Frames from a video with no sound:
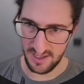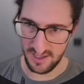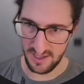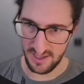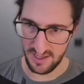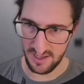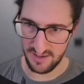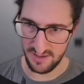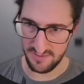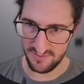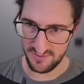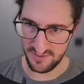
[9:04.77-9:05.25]

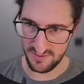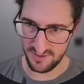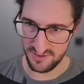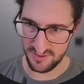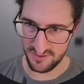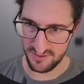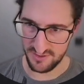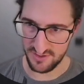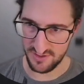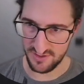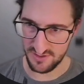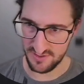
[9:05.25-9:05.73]

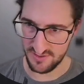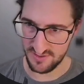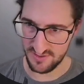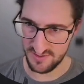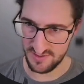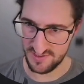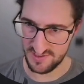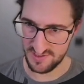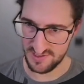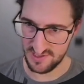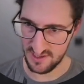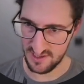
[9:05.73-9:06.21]
average
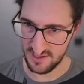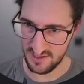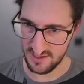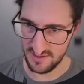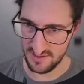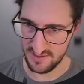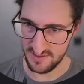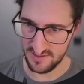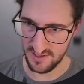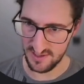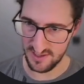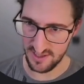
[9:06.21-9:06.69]

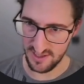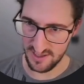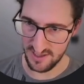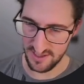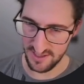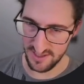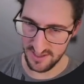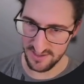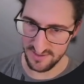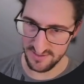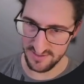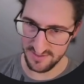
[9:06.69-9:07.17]
start, yeah,
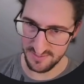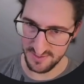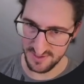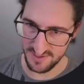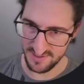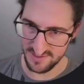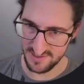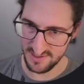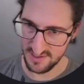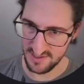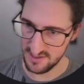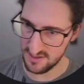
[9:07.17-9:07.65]
end per
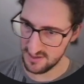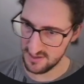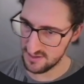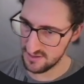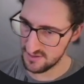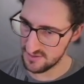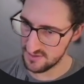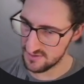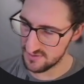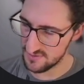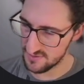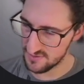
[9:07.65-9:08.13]

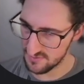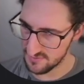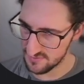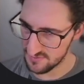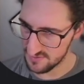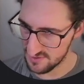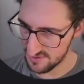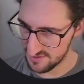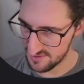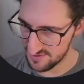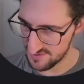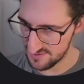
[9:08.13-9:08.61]
start. So
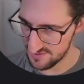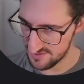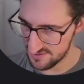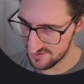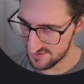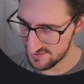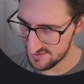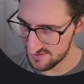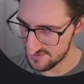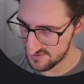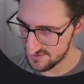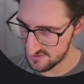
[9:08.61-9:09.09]
this
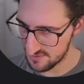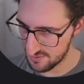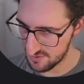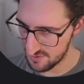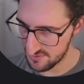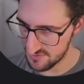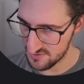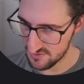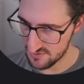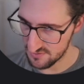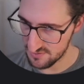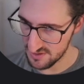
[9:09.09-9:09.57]
is
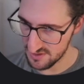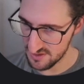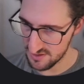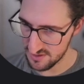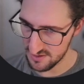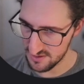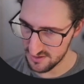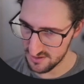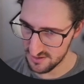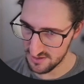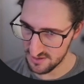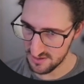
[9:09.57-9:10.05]
supposed to
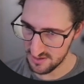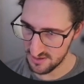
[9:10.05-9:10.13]
be,